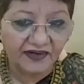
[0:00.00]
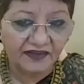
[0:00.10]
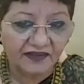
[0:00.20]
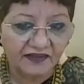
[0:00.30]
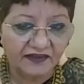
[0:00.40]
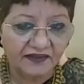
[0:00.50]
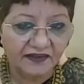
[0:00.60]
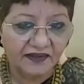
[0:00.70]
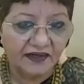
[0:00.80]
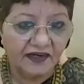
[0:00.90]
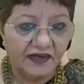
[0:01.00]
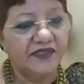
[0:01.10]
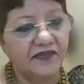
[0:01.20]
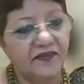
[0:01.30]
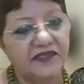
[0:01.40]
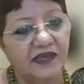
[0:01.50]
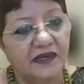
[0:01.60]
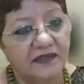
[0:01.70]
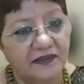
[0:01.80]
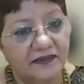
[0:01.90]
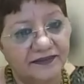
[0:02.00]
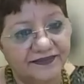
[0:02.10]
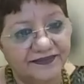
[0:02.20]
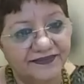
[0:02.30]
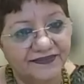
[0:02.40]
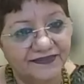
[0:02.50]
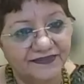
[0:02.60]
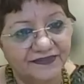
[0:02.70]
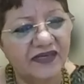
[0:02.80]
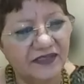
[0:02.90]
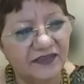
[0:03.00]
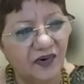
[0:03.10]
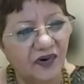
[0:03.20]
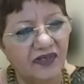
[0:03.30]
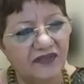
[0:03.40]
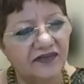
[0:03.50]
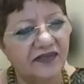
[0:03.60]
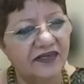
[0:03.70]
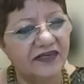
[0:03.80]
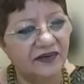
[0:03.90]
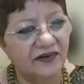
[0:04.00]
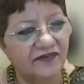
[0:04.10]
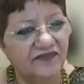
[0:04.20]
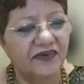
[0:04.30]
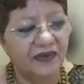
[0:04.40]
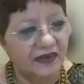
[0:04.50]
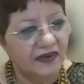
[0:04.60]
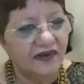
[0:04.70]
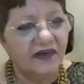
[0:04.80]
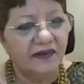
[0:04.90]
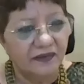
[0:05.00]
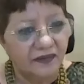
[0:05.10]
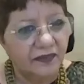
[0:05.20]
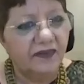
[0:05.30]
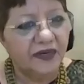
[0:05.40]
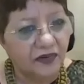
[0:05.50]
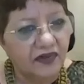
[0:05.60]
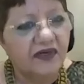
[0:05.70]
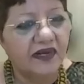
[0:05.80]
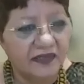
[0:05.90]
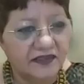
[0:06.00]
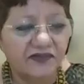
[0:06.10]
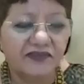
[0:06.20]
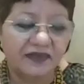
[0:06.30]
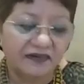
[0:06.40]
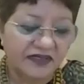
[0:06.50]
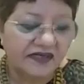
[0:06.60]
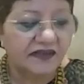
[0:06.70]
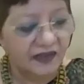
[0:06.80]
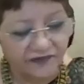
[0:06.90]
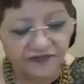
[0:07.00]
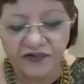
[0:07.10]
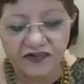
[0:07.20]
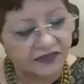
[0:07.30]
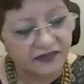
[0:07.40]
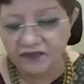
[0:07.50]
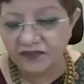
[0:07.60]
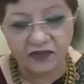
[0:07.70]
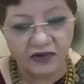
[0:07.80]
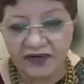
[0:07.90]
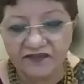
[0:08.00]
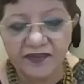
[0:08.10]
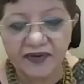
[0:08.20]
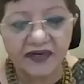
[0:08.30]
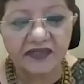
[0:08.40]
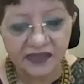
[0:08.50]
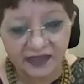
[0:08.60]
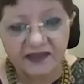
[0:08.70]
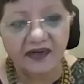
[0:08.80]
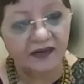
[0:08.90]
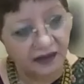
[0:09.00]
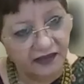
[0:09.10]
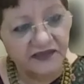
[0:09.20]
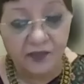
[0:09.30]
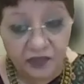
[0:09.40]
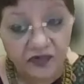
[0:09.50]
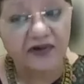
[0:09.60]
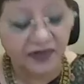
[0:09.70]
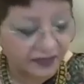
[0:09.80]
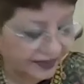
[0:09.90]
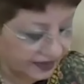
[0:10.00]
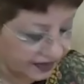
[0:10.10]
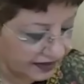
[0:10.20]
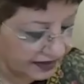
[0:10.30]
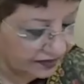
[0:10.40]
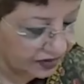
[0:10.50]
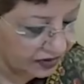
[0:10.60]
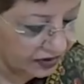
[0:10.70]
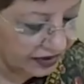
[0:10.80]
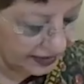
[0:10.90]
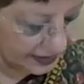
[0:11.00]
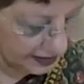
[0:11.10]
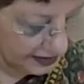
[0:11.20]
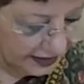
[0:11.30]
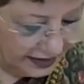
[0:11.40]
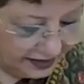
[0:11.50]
find in the MSME sector because they are small, so they sort of maybe don't take it so seriously. There, of course, not everybody is like that. There are some who are very particular about all that.